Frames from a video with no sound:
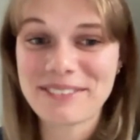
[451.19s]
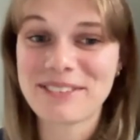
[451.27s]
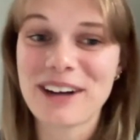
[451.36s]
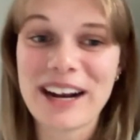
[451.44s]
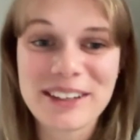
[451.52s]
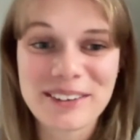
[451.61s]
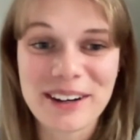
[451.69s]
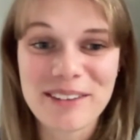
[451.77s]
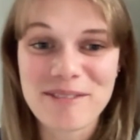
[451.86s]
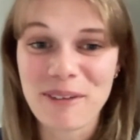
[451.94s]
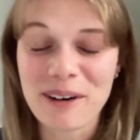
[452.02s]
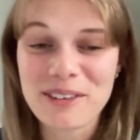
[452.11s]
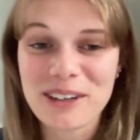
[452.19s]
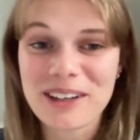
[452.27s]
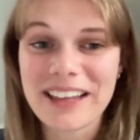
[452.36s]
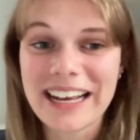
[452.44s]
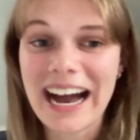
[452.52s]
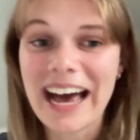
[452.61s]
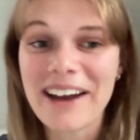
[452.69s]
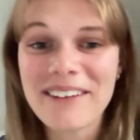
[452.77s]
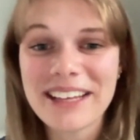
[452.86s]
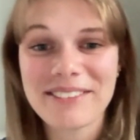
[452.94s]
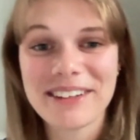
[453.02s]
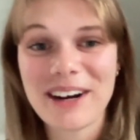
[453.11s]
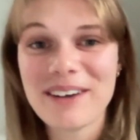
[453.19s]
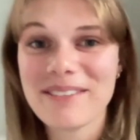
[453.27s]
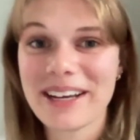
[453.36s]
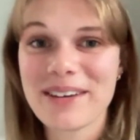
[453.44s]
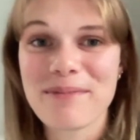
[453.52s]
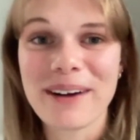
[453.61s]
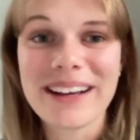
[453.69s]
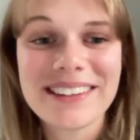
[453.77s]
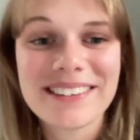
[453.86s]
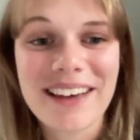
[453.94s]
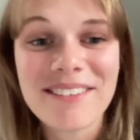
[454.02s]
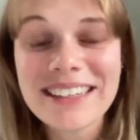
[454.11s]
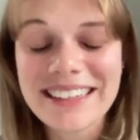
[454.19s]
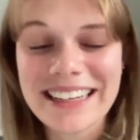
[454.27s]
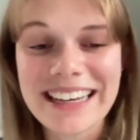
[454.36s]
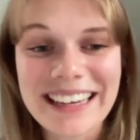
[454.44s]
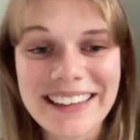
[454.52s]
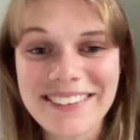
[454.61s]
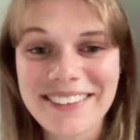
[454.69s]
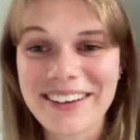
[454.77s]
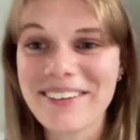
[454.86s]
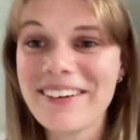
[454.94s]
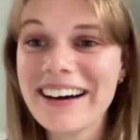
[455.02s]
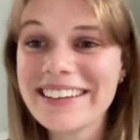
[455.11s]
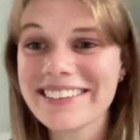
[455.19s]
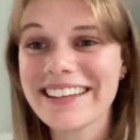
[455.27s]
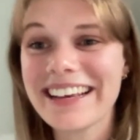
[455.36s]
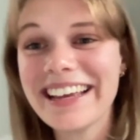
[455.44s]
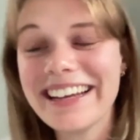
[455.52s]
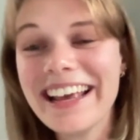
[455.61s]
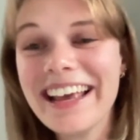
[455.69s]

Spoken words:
tried to run a 400, like I don't even know if I could break 70 is the question.